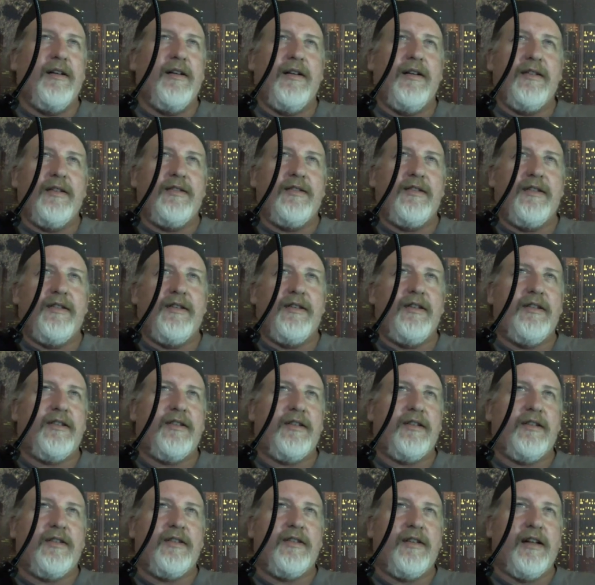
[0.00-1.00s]

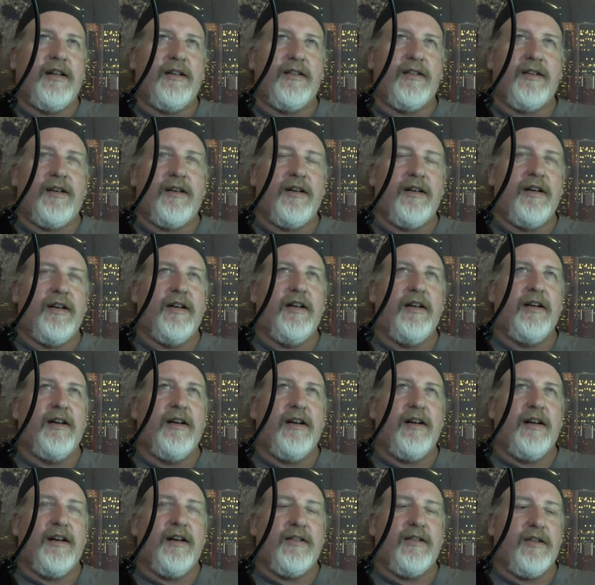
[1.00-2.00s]
Jesus, that's
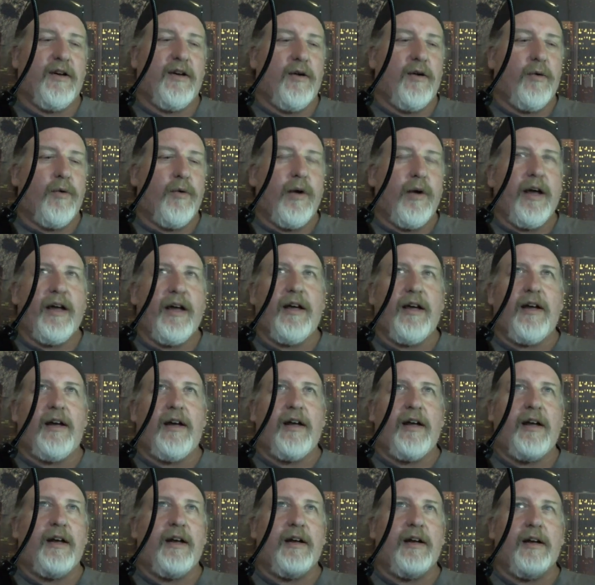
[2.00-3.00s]
an
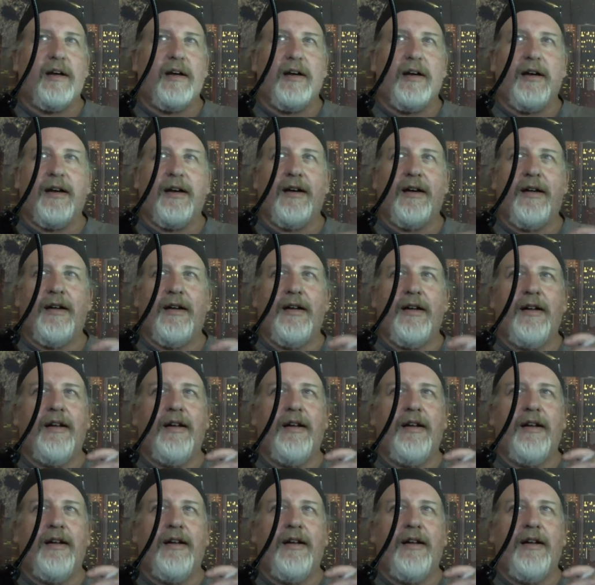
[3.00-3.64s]
awakening.